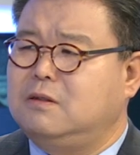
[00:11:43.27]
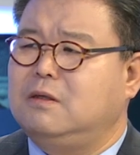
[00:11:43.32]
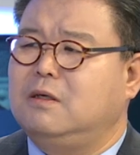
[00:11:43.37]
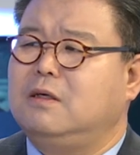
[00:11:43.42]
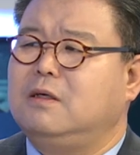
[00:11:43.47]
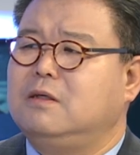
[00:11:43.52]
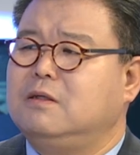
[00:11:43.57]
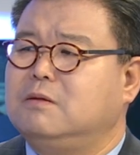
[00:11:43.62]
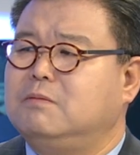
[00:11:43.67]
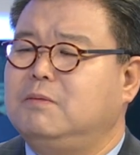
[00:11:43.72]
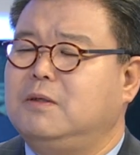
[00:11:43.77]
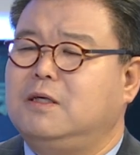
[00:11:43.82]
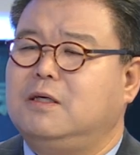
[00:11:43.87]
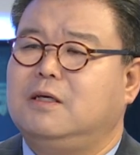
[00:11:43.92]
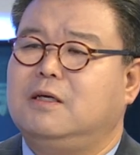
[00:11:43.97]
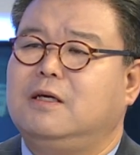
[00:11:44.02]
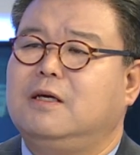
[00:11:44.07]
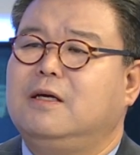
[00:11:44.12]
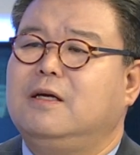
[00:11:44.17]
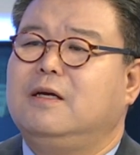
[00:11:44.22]
things
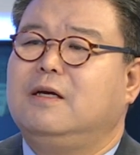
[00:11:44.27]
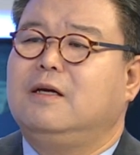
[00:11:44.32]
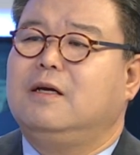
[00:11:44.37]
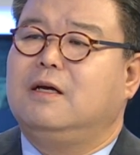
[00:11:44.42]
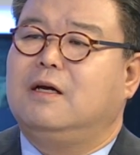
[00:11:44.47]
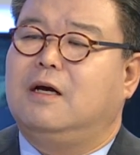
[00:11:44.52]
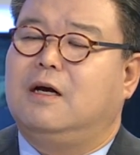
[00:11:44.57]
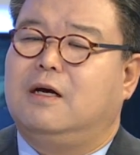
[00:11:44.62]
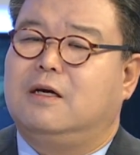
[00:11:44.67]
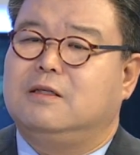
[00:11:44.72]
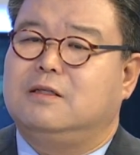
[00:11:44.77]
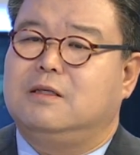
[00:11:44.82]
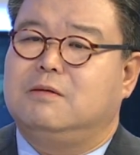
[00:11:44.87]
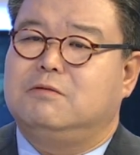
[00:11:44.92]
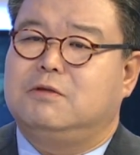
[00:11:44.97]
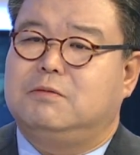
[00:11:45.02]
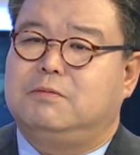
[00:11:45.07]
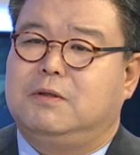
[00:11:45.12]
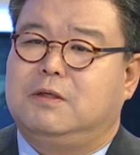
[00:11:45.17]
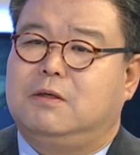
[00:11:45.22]

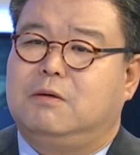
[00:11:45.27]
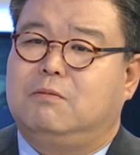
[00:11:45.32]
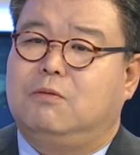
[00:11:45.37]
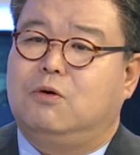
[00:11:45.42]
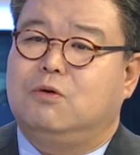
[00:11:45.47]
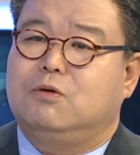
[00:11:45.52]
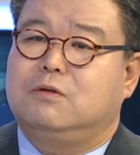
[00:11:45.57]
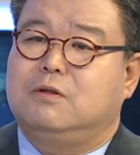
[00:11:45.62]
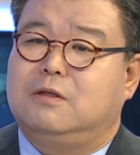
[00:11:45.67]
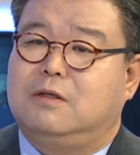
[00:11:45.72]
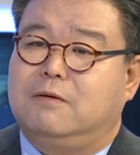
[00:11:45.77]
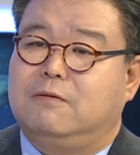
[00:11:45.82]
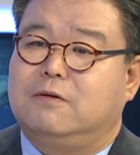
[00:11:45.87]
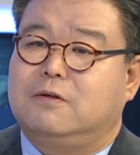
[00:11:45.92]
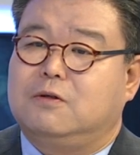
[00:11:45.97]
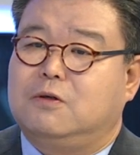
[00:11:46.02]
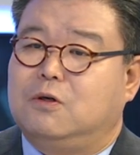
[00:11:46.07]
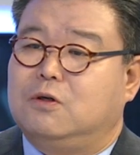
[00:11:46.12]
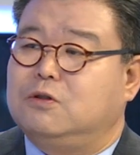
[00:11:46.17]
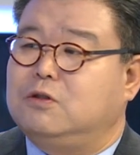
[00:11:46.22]
seems to be the most
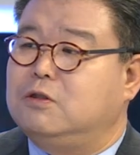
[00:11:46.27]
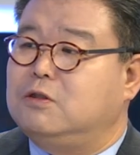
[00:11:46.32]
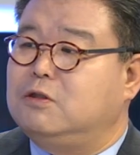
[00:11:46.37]
difficult